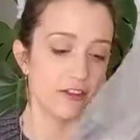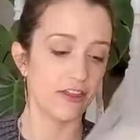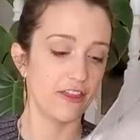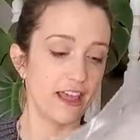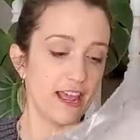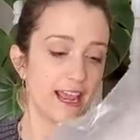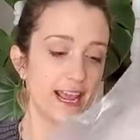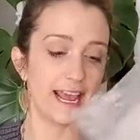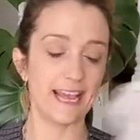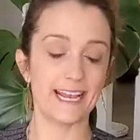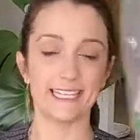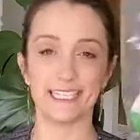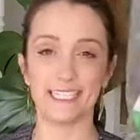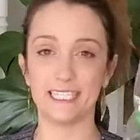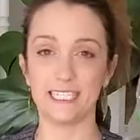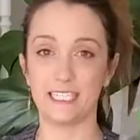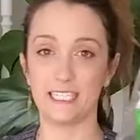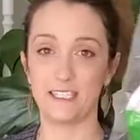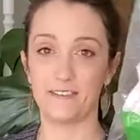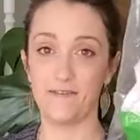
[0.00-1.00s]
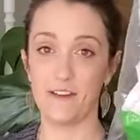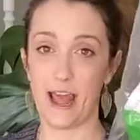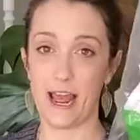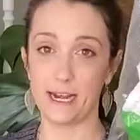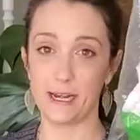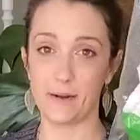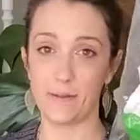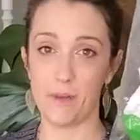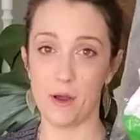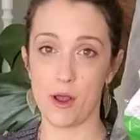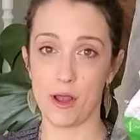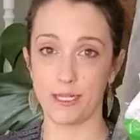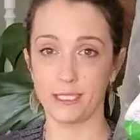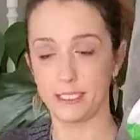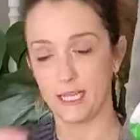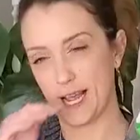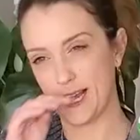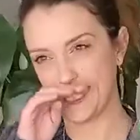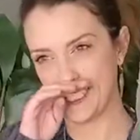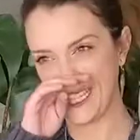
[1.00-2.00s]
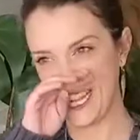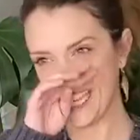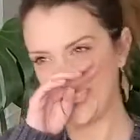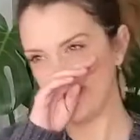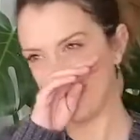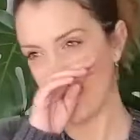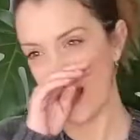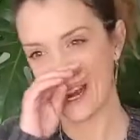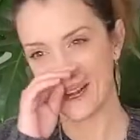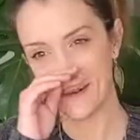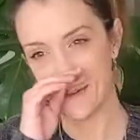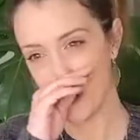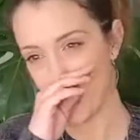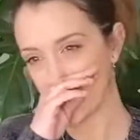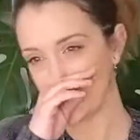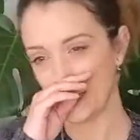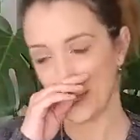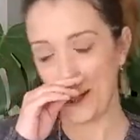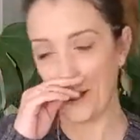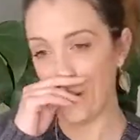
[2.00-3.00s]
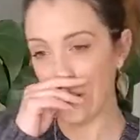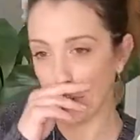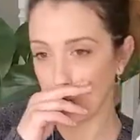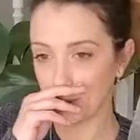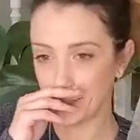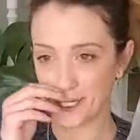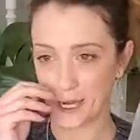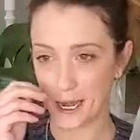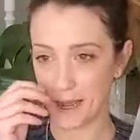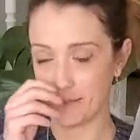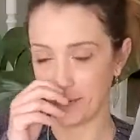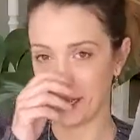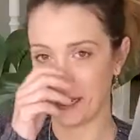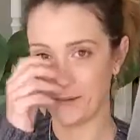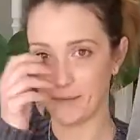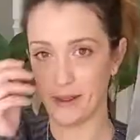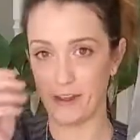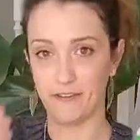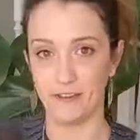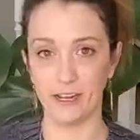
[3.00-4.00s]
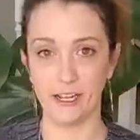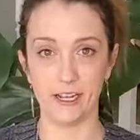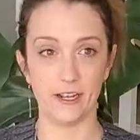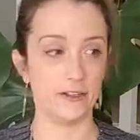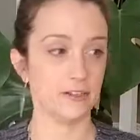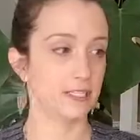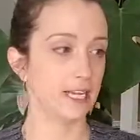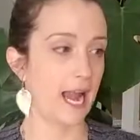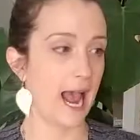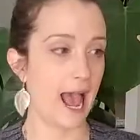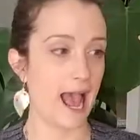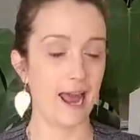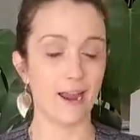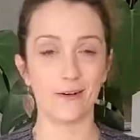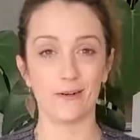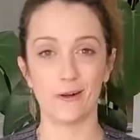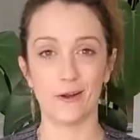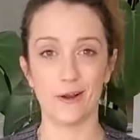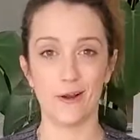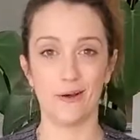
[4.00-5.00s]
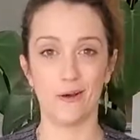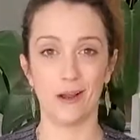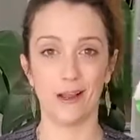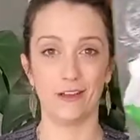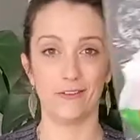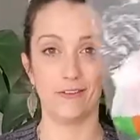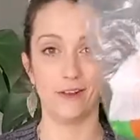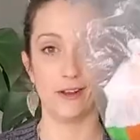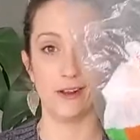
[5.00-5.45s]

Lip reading: thing is sphagnum moss. I say sphagnum moss all the time in my videos and I don't know if you